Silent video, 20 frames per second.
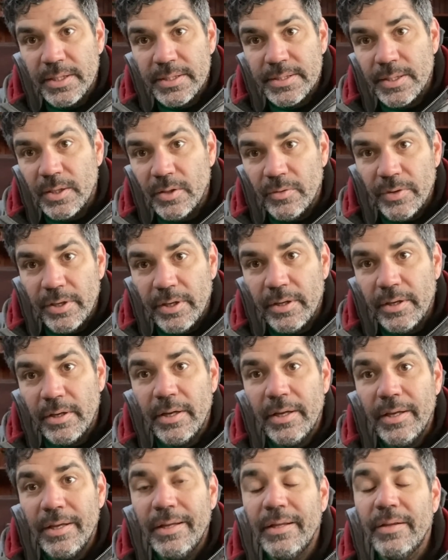sell there.
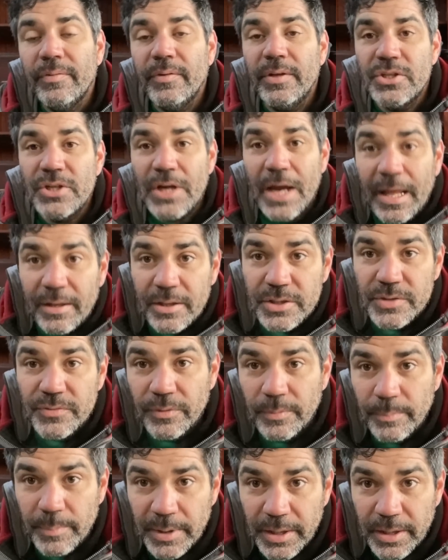The challenge
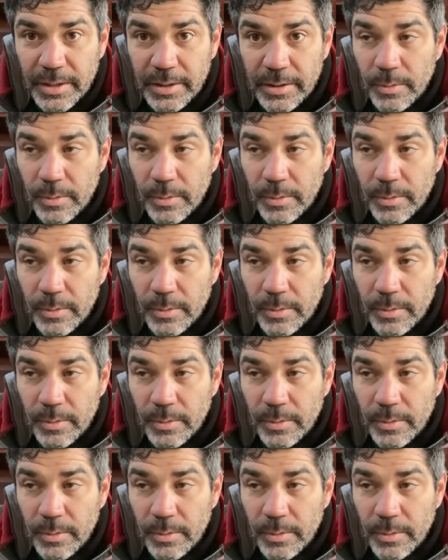for me